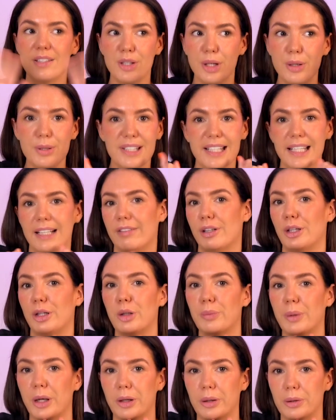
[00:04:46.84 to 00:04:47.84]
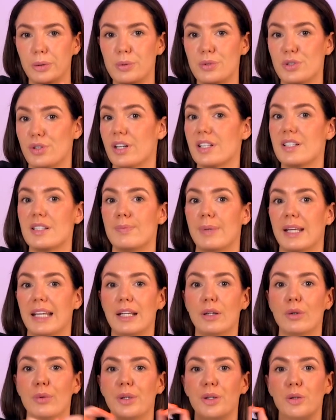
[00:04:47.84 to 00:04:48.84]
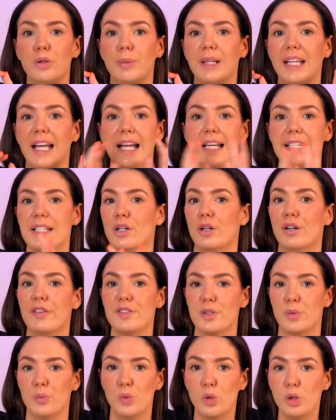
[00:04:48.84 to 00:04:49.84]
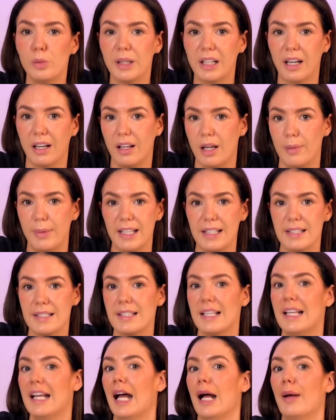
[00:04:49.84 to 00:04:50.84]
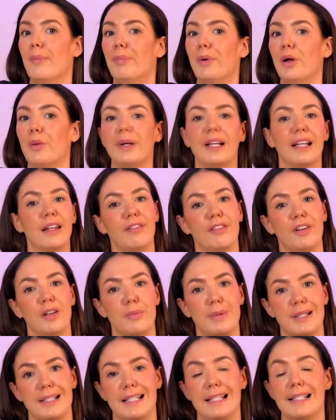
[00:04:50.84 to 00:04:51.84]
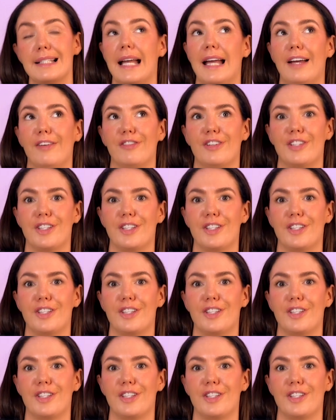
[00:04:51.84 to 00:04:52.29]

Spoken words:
no secret loophole, trust me, or we'd all be heading off to warmer climates and popping it through the business every